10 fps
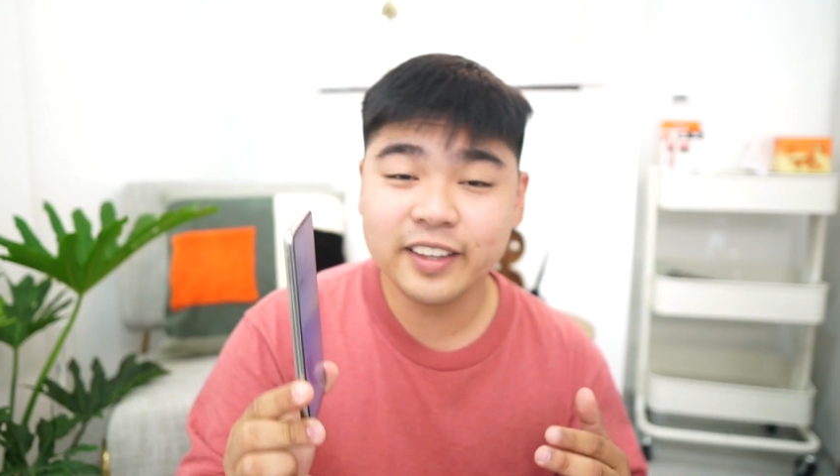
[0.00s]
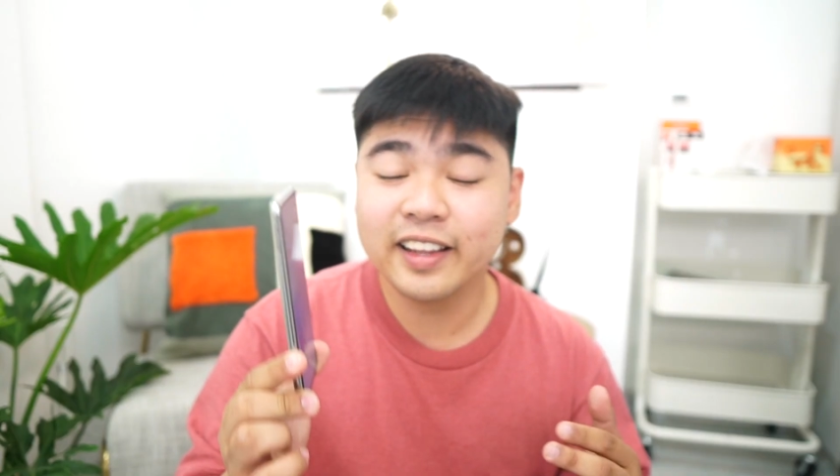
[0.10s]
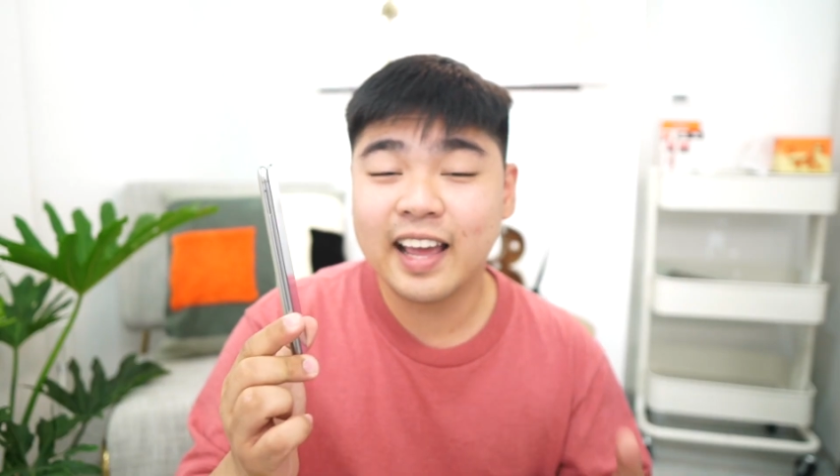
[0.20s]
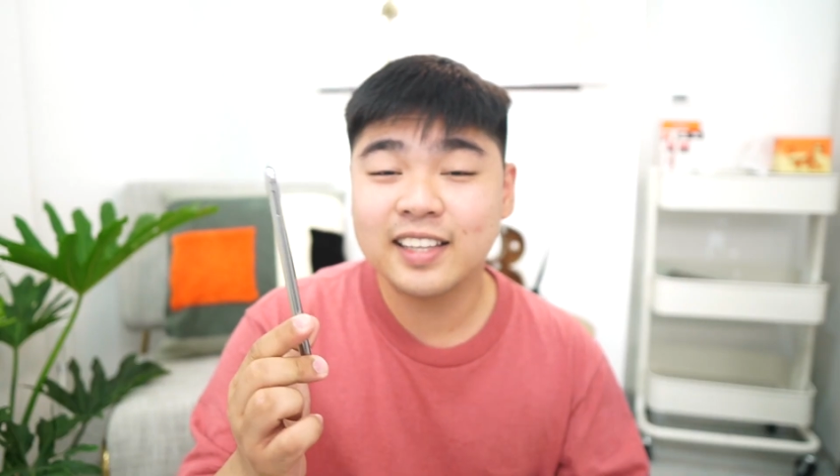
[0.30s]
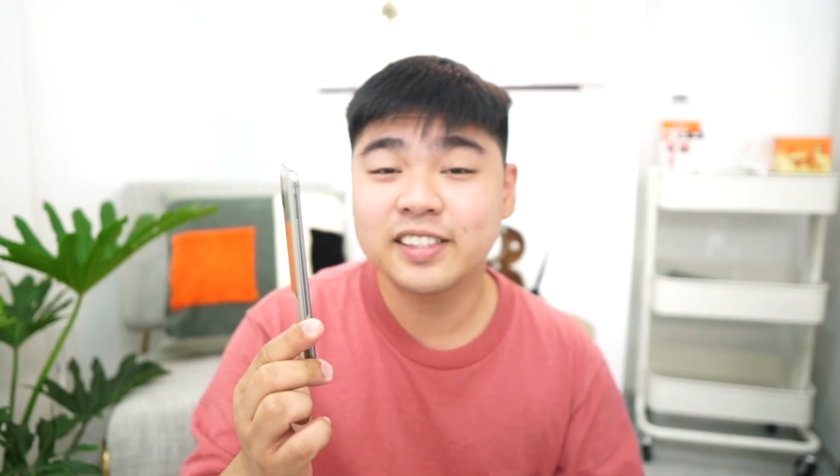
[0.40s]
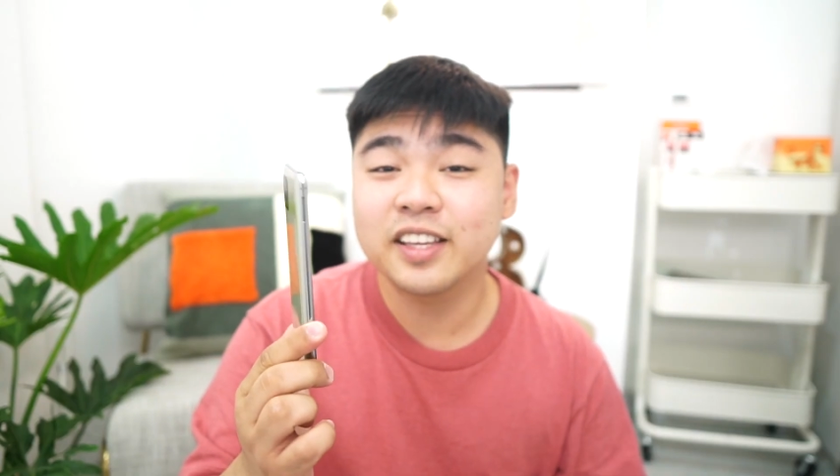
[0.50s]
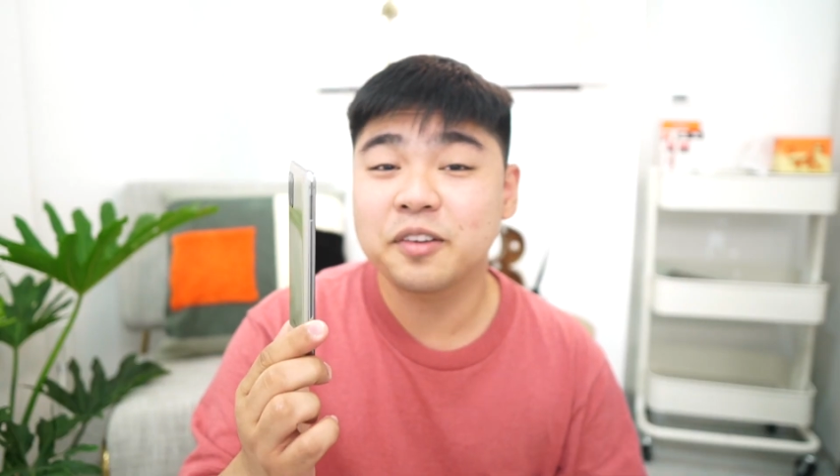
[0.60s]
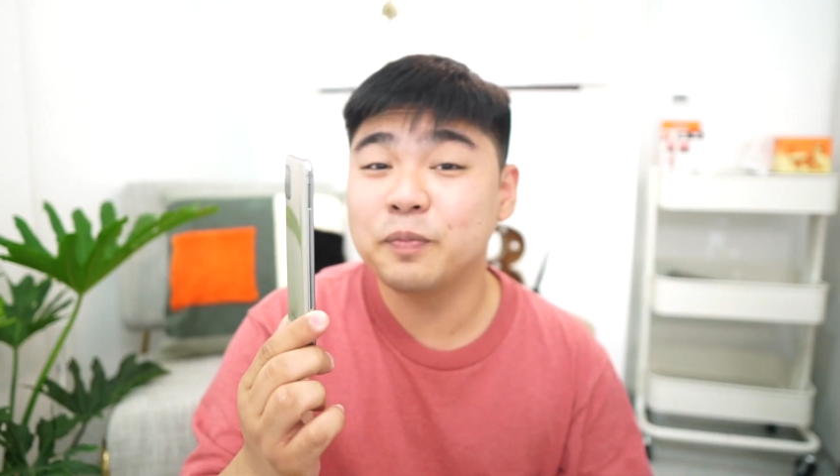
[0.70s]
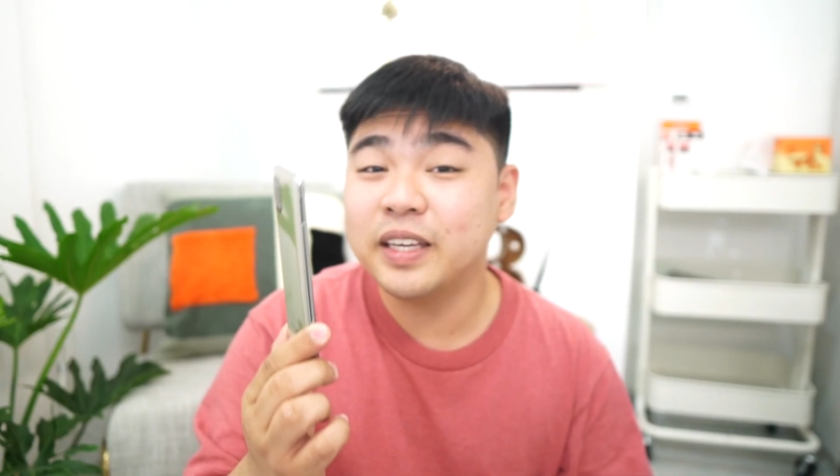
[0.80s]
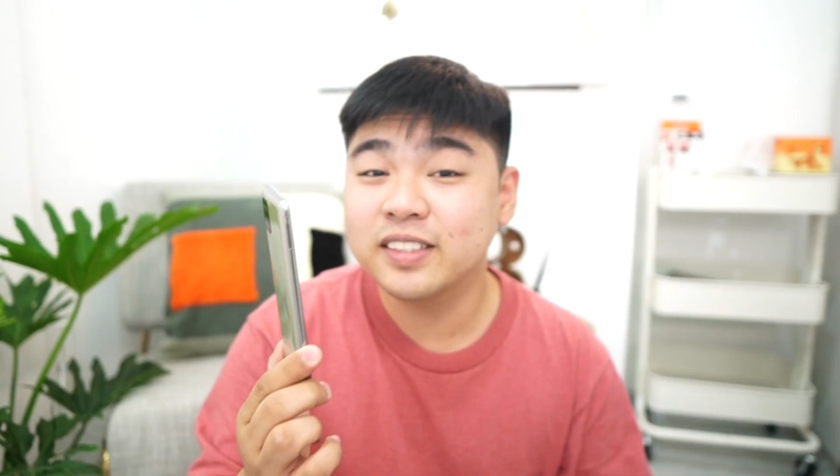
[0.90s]

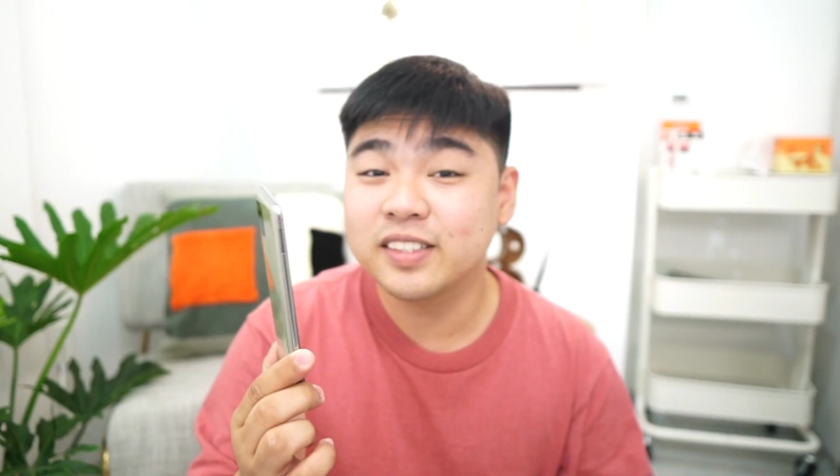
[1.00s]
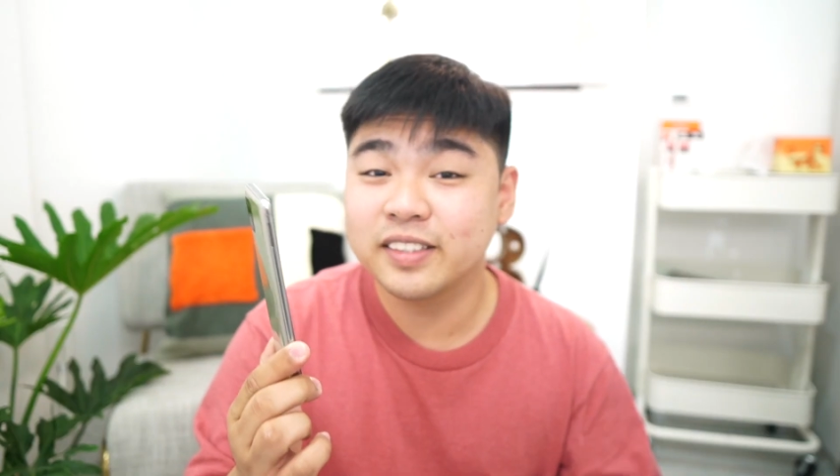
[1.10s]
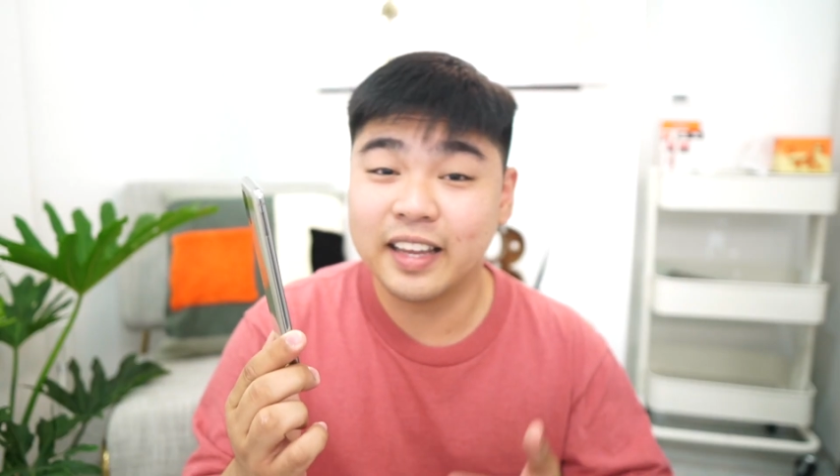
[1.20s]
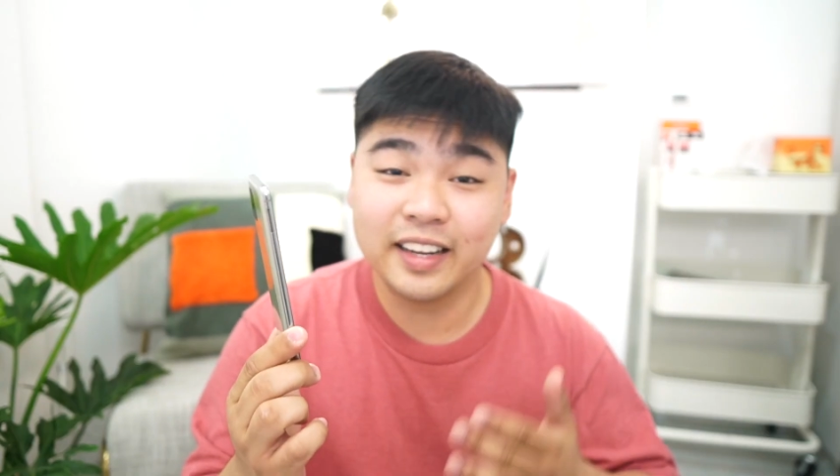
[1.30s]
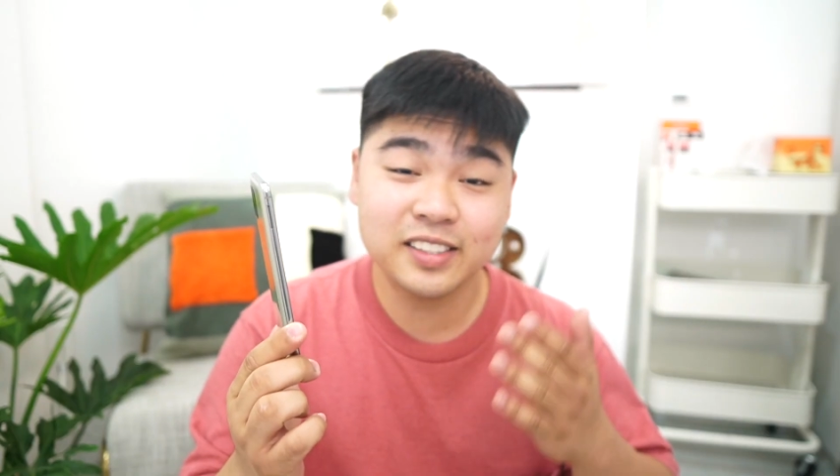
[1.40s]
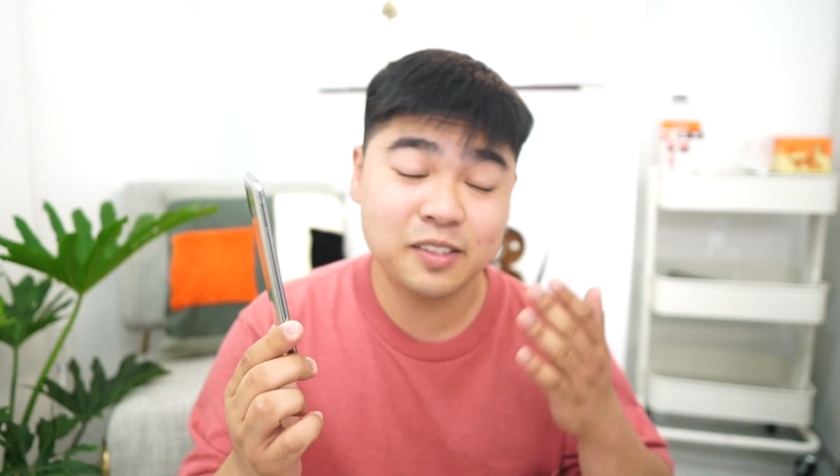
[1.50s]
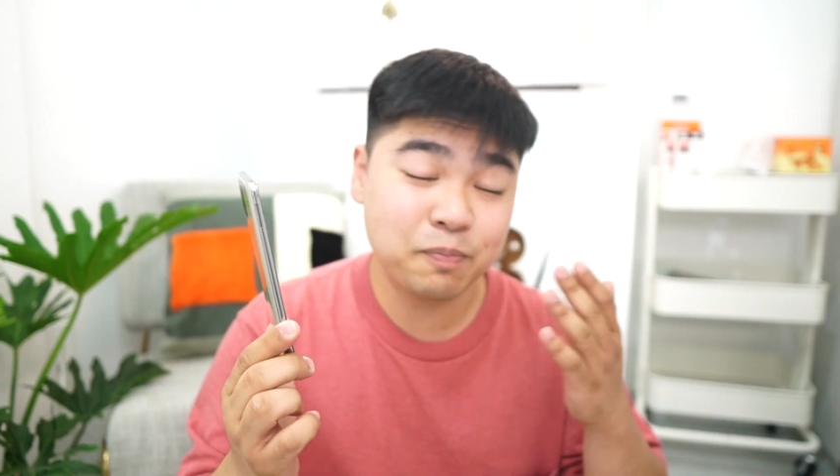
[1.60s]
Glassic means that it's